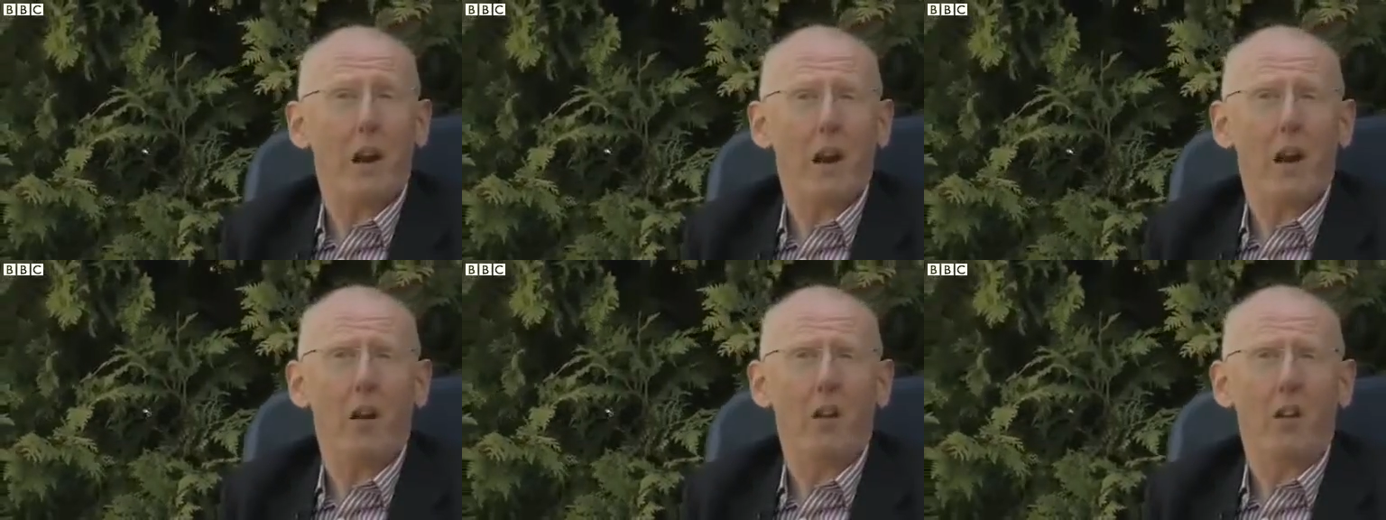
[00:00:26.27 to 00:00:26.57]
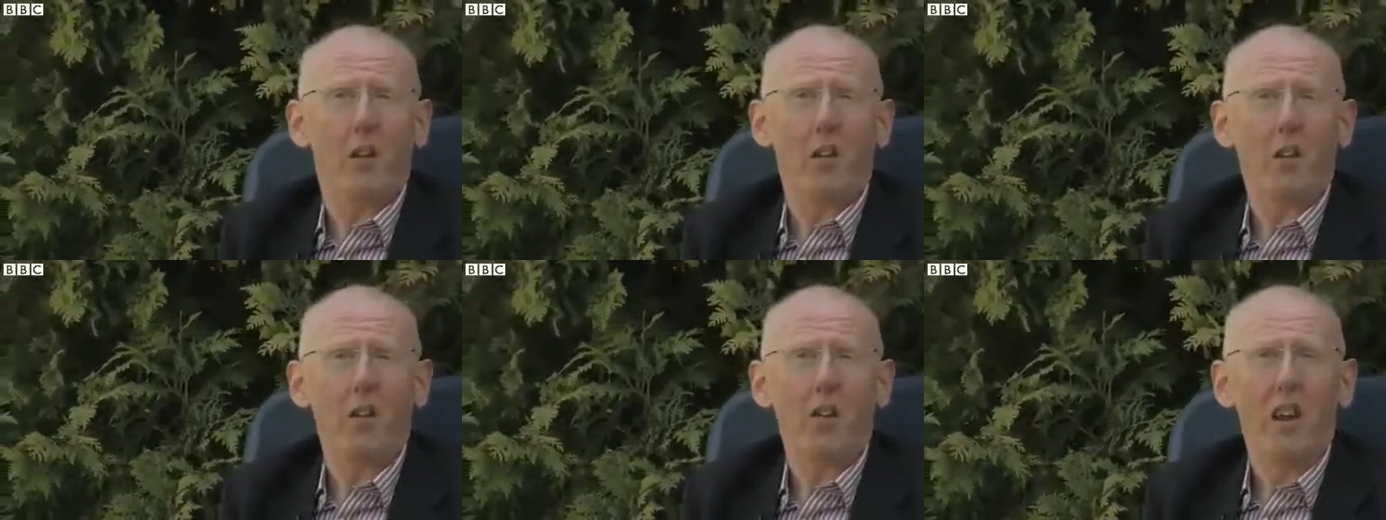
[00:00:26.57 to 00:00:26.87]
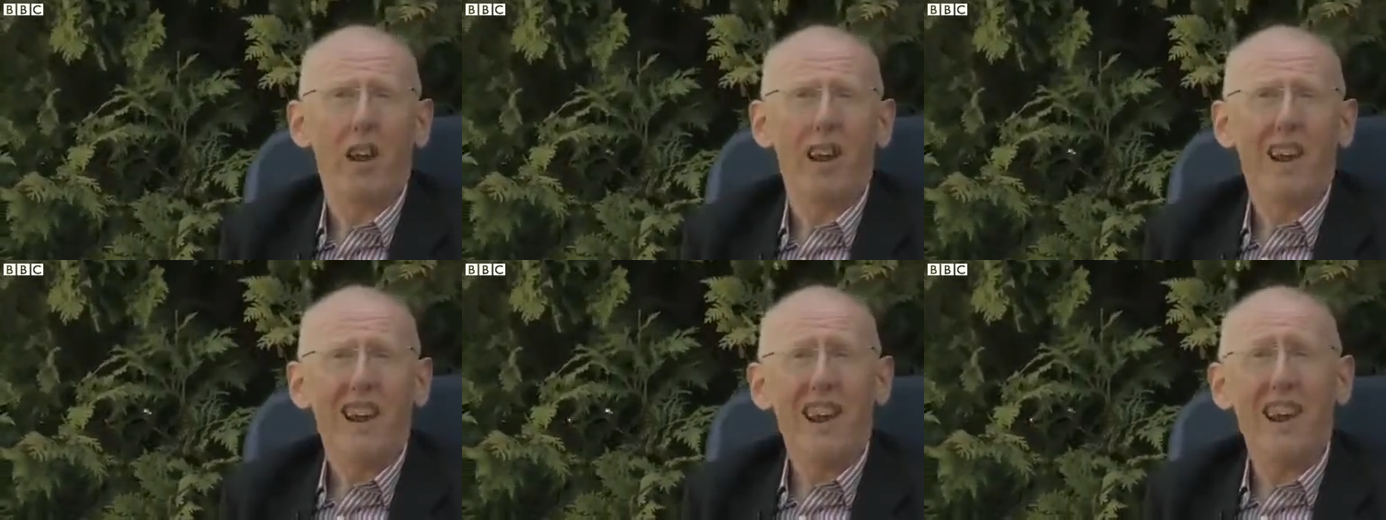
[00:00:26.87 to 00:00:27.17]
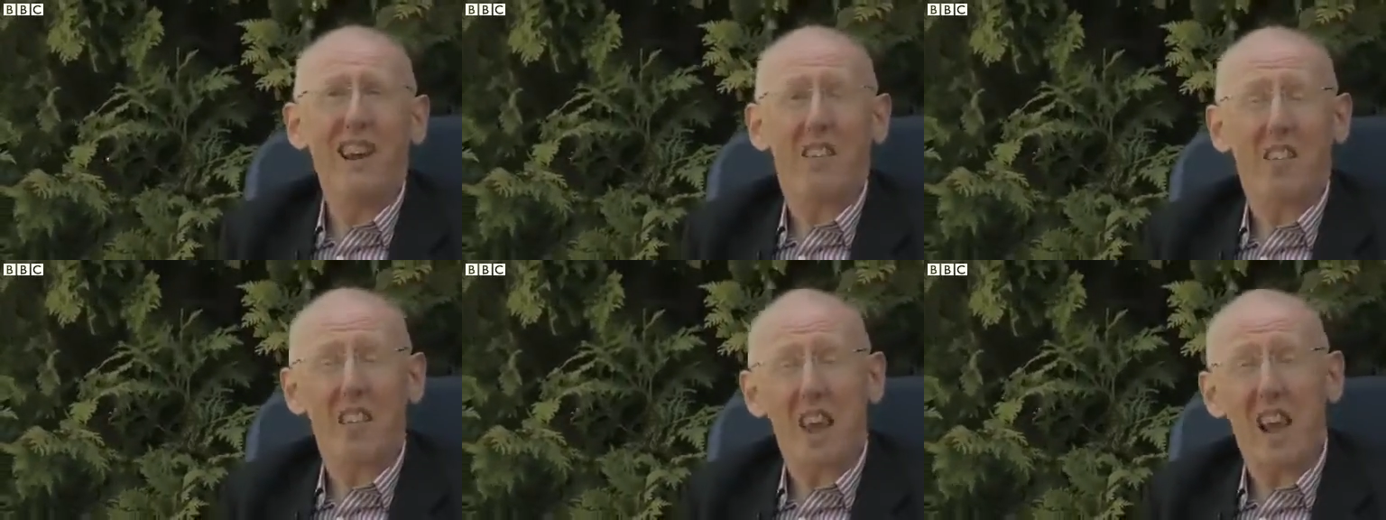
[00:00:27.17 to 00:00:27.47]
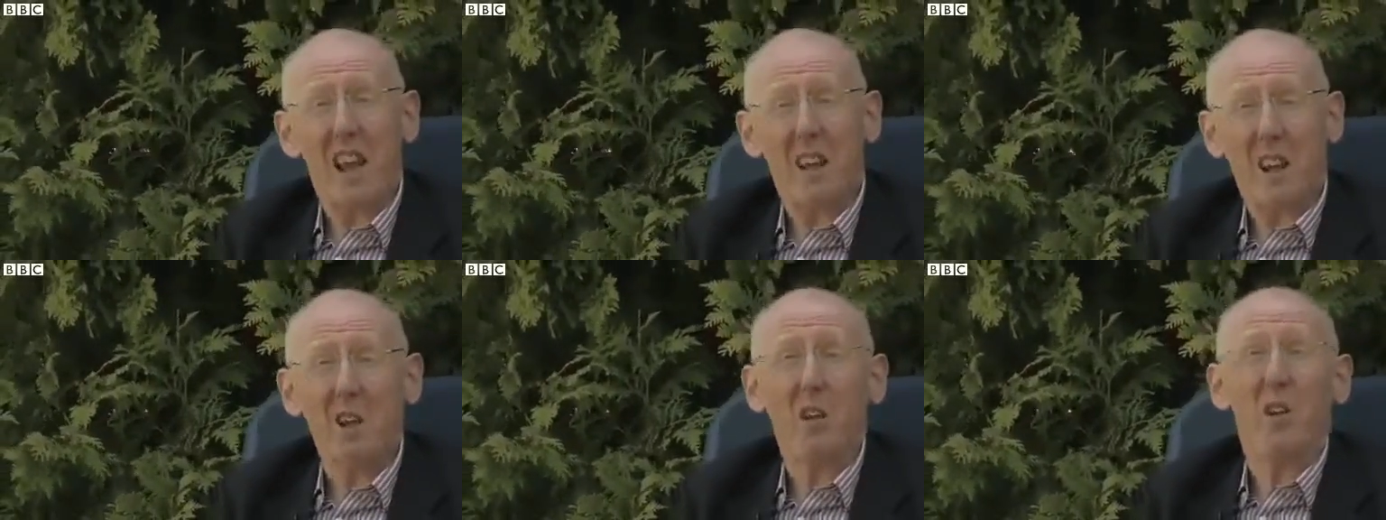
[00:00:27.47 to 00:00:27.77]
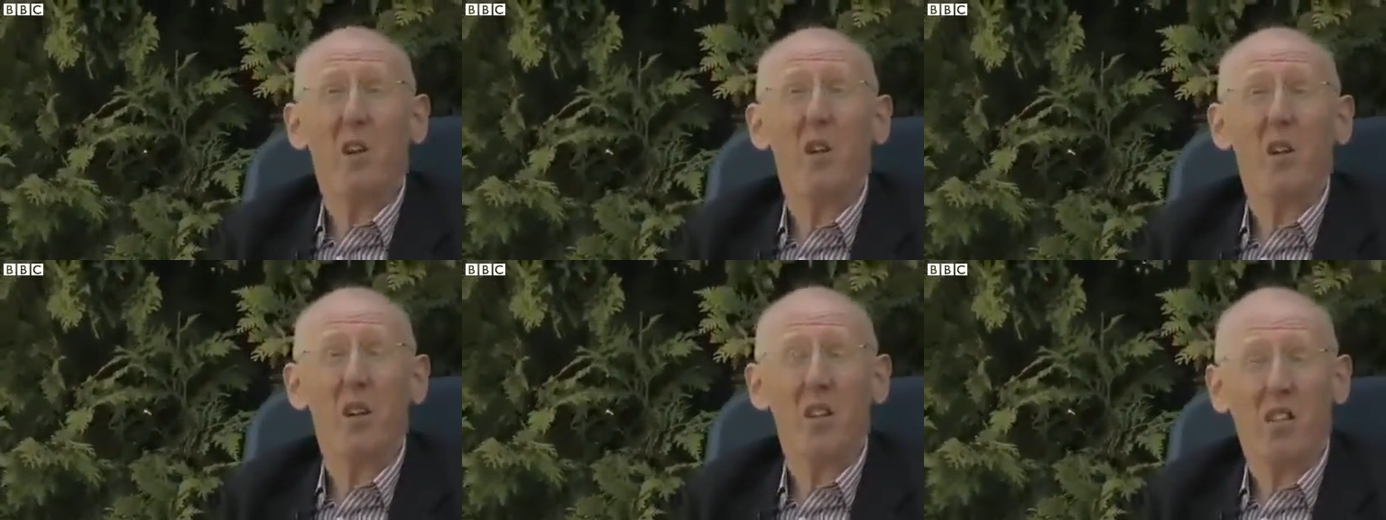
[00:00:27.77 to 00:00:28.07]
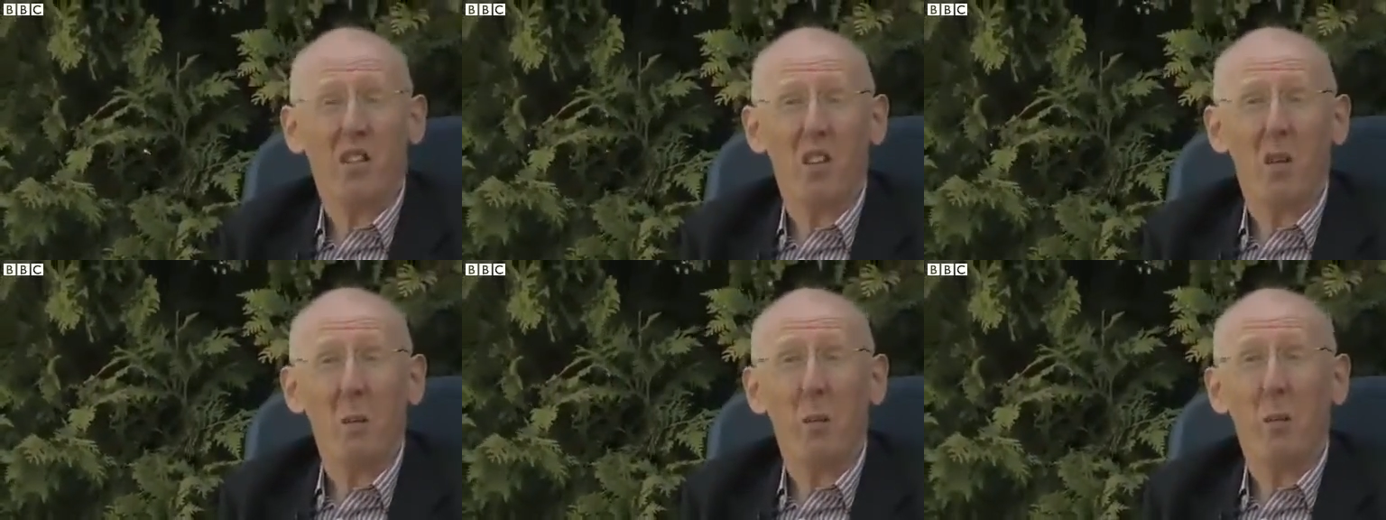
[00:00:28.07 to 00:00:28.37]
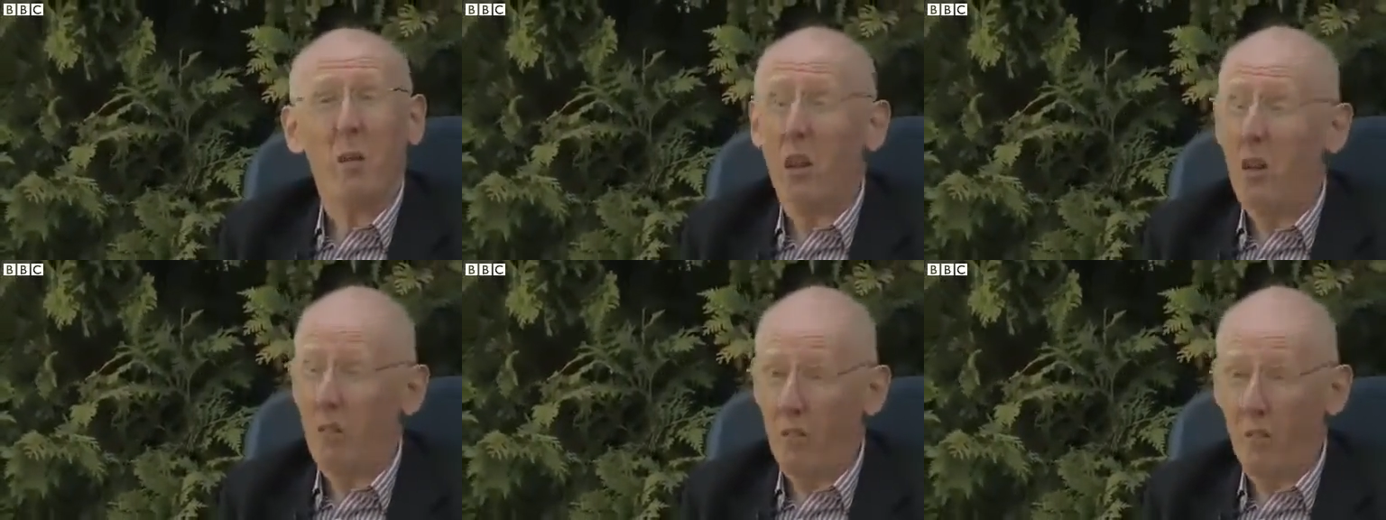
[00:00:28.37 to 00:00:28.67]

gardens. It's that crude and simple,